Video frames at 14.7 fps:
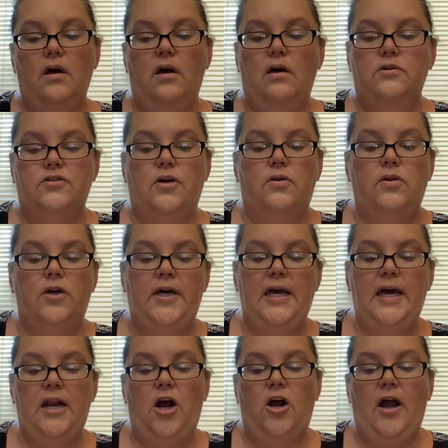So
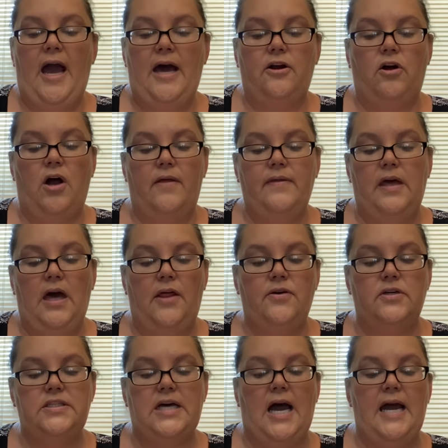looking at our header on the
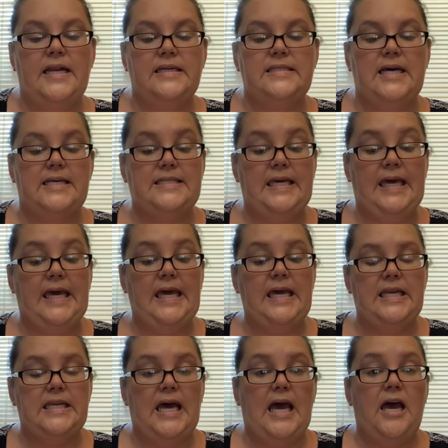other side, it says
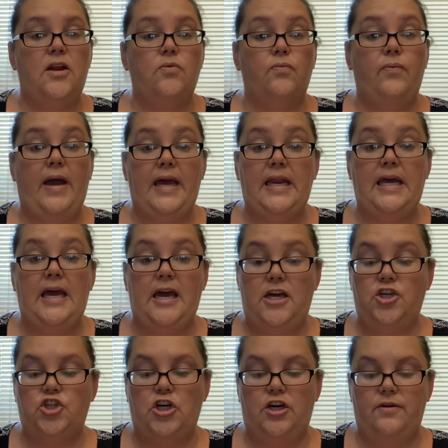heat and
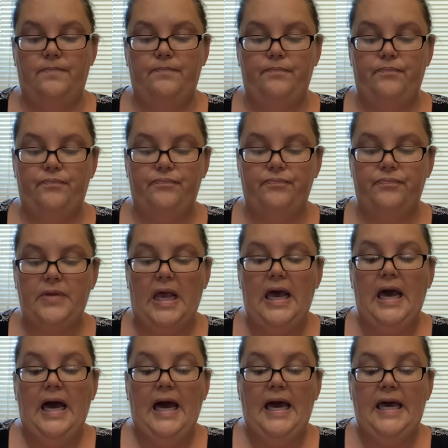radiation.
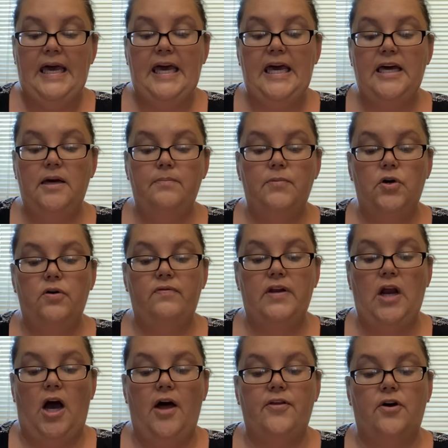Heat can move
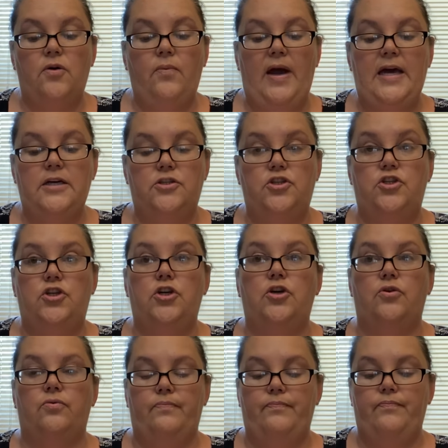in other ways
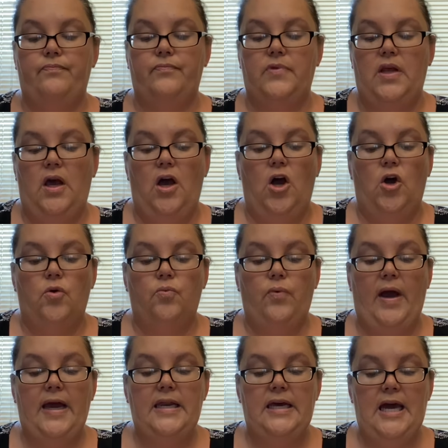too.
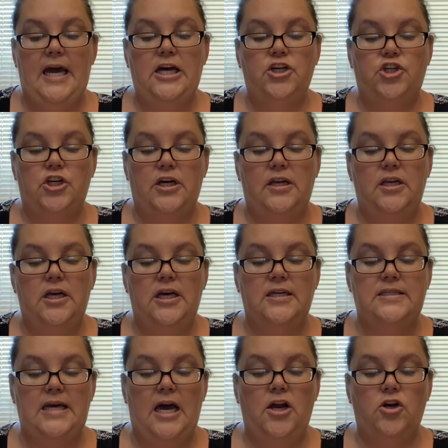Radiation
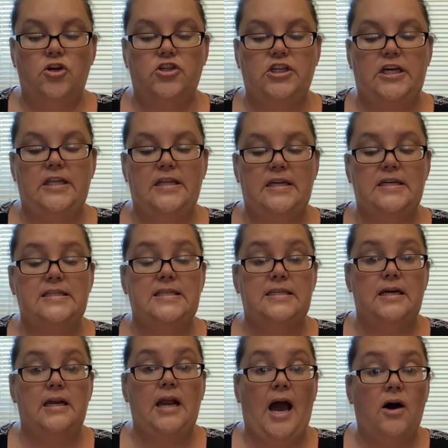is energy that is
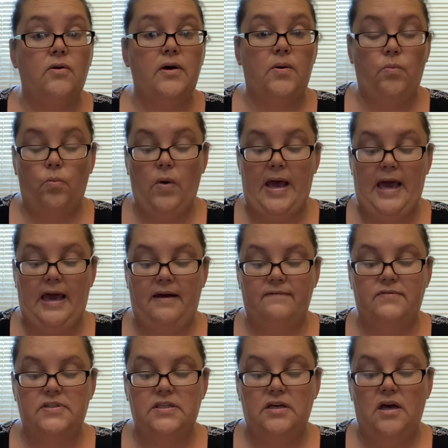sent out in
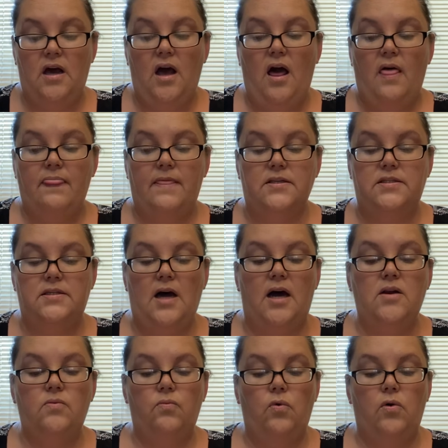waves. The
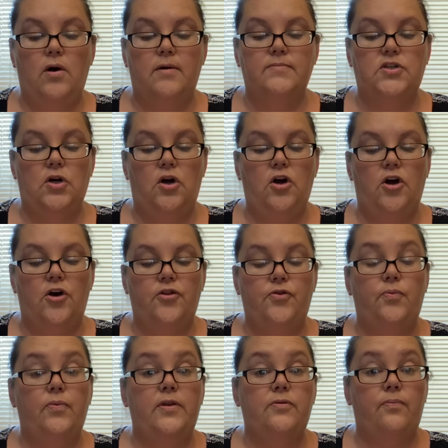sun warms
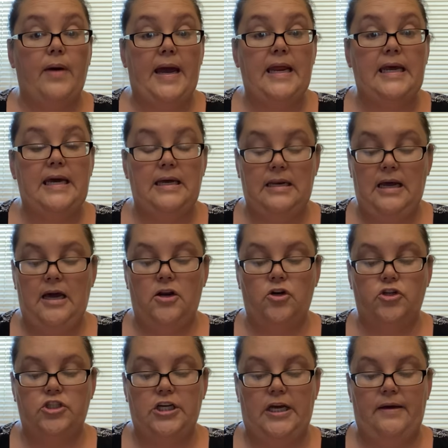Earth with radiant
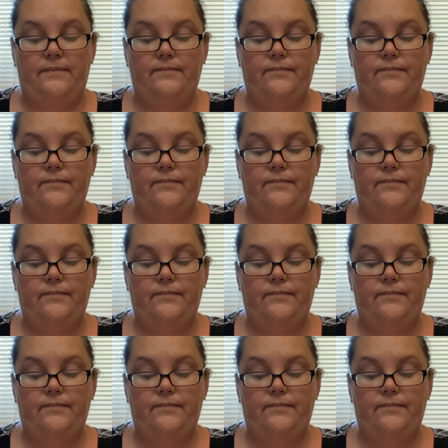energy.